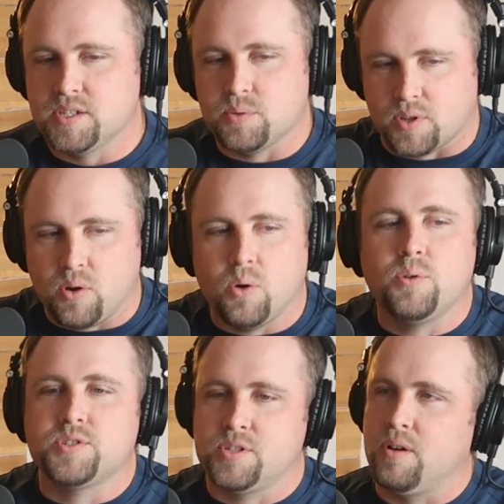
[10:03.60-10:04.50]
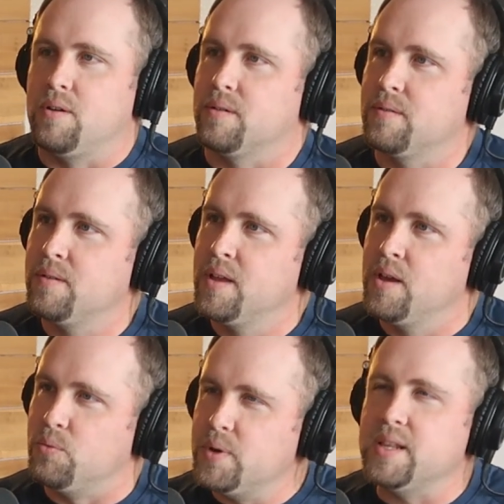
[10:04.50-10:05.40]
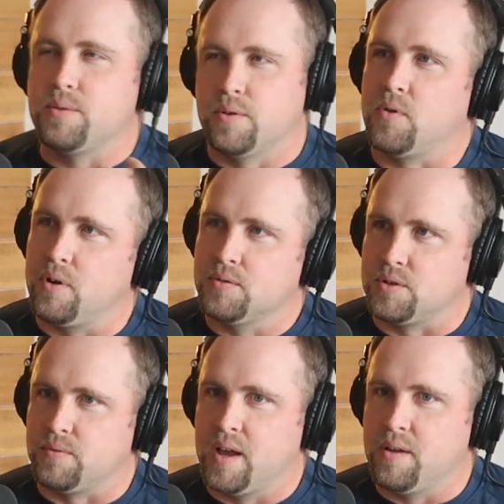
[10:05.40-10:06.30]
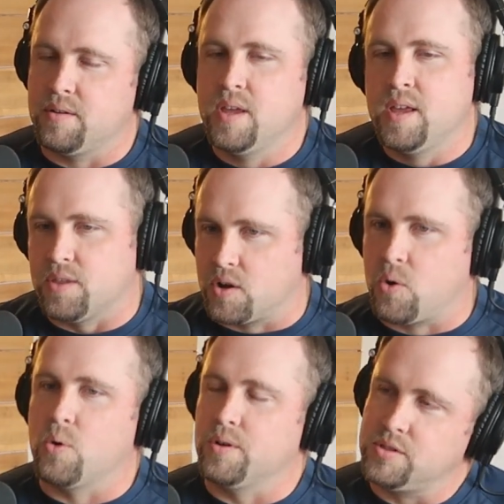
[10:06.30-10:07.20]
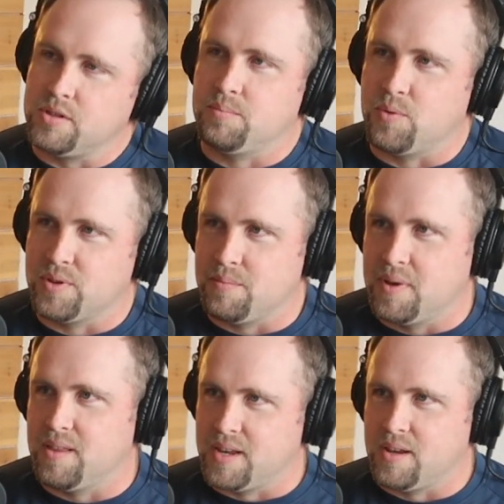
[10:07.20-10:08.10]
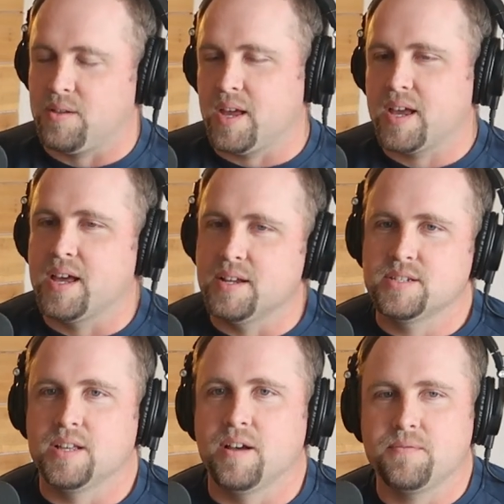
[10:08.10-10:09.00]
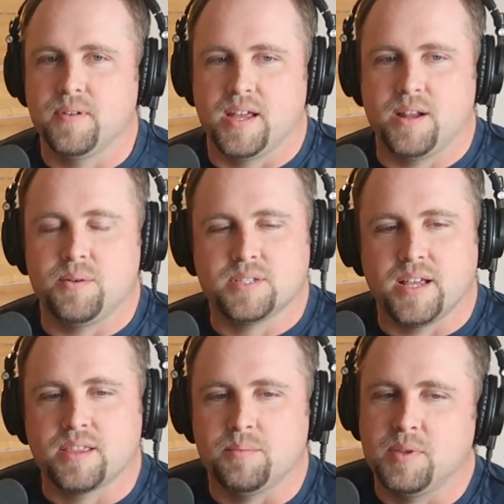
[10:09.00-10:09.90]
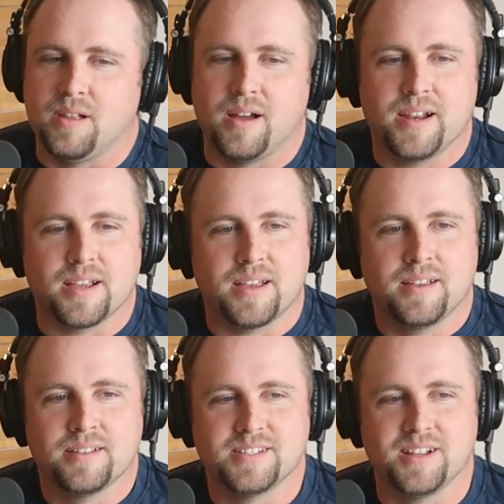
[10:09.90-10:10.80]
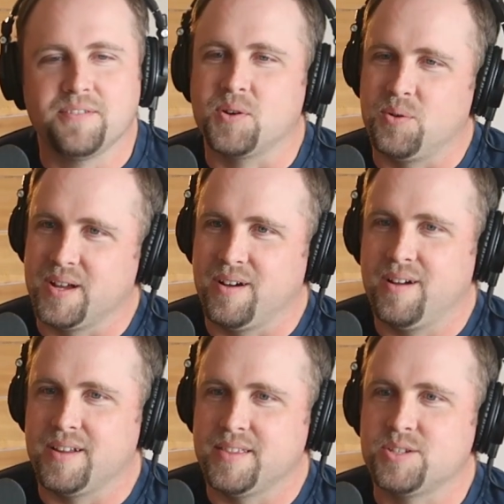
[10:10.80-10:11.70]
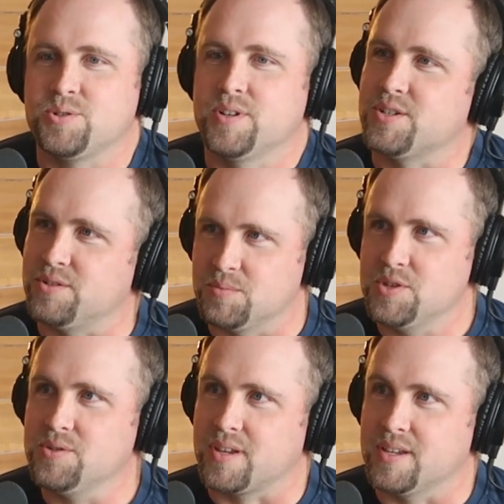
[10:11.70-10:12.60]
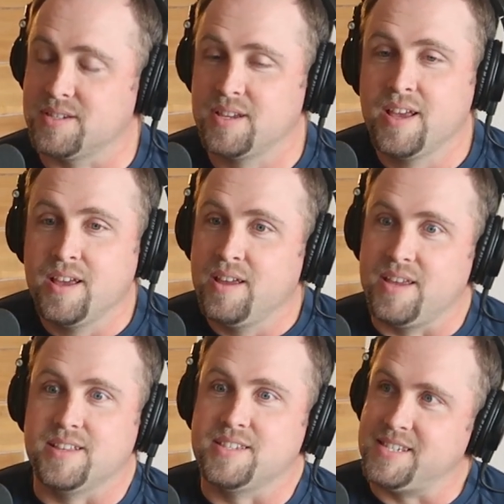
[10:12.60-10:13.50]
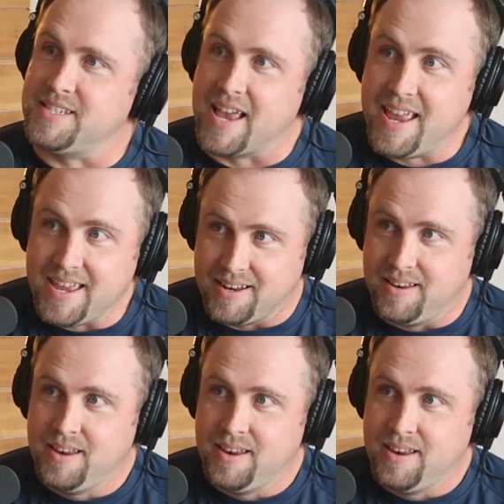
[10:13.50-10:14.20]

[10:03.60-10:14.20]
is what the whole song really revolves around. The chords support the melody, all that kind of stuff. And I was like, the melodic stuff going on in this traditional music is insane.